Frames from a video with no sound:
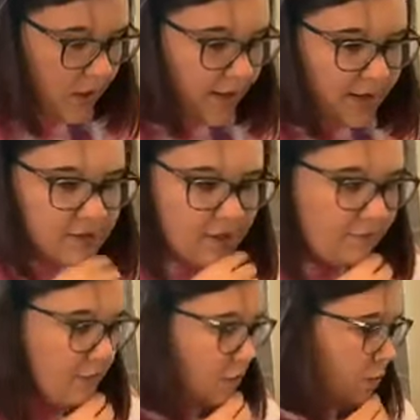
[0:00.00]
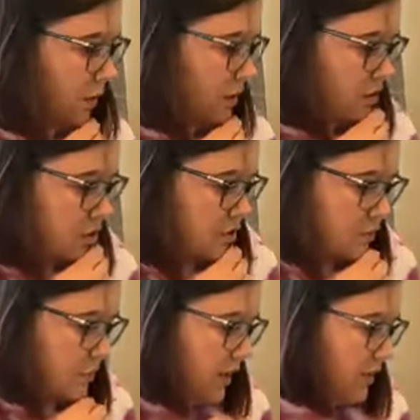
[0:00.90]
And if you were to
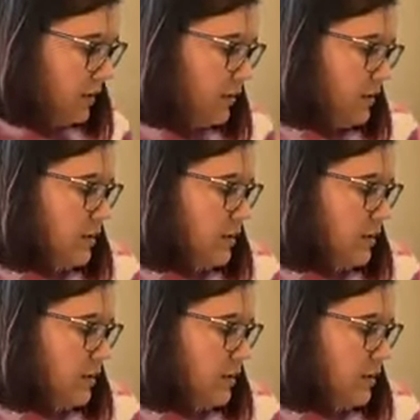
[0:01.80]
make